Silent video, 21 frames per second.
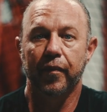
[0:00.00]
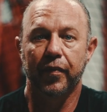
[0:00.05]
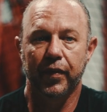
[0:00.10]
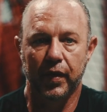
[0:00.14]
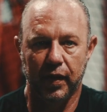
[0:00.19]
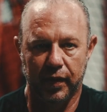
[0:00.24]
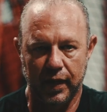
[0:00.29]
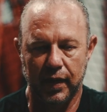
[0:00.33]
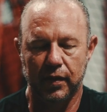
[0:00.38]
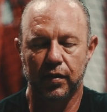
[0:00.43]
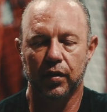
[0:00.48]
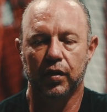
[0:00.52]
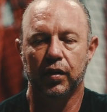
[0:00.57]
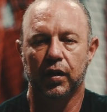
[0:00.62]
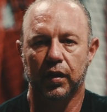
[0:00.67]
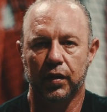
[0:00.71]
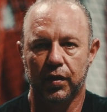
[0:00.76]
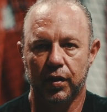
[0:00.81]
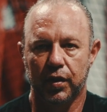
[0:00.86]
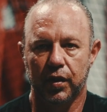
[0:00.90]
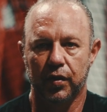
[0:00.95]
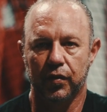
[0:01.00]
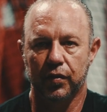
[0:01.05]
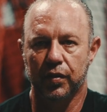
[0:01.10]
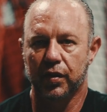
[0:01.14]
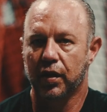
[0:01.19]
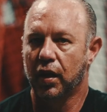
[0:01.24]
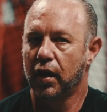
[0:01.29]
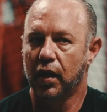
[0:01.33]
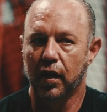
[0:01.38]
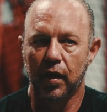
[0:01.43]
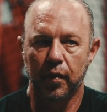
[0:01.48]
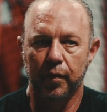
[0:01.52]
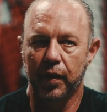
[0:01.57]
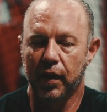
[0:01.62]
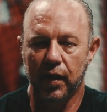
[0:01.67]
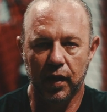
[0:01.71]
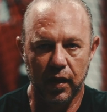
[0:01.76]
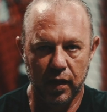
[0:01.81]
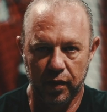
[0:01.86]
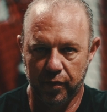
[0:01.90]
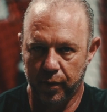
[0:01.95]
then that's a good excuse. But
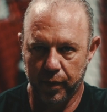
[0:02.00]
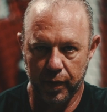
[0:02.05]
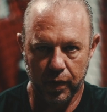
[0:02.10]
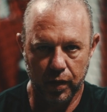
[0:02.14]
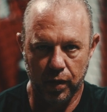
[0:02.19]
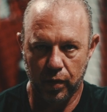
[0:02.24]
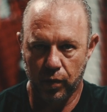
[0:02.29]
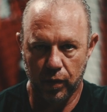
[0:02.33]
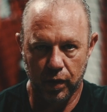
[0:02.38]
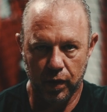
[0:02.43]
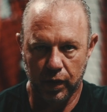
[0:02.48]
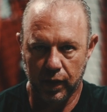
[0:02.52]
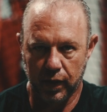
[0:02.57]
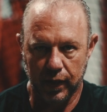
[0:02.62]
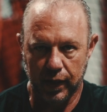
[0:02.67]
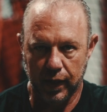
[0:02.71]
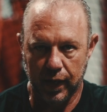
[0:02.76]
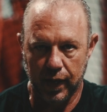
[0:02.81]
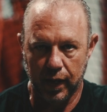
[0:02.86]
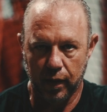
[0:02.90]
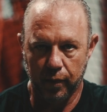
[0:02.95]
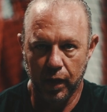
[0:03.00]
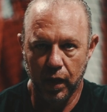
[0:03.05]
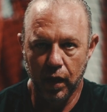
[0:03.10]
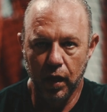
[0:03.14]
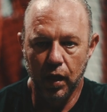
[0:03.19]
none of them are going to work in a game.